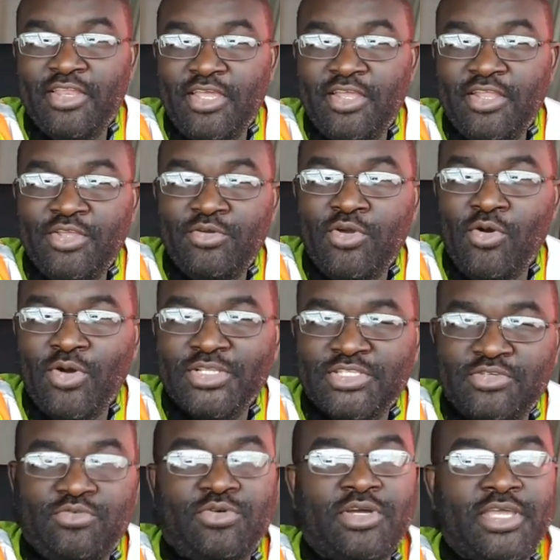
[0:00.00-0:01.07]
than you going
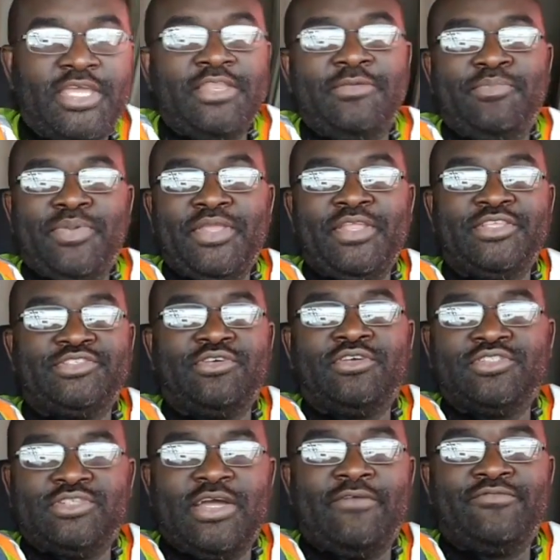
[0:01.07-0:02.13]
to an independent
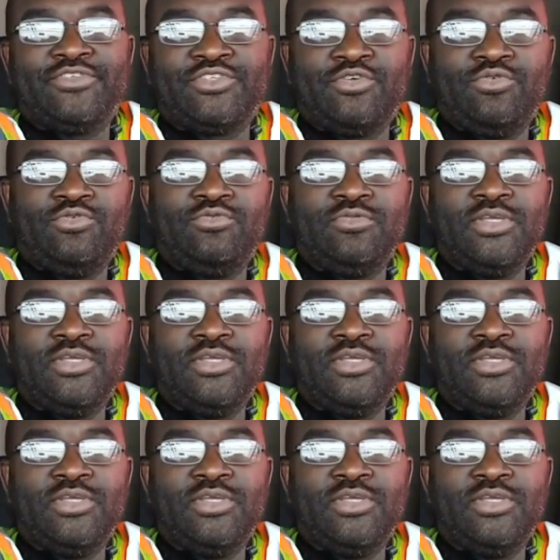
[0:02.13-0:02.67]
truck driving school.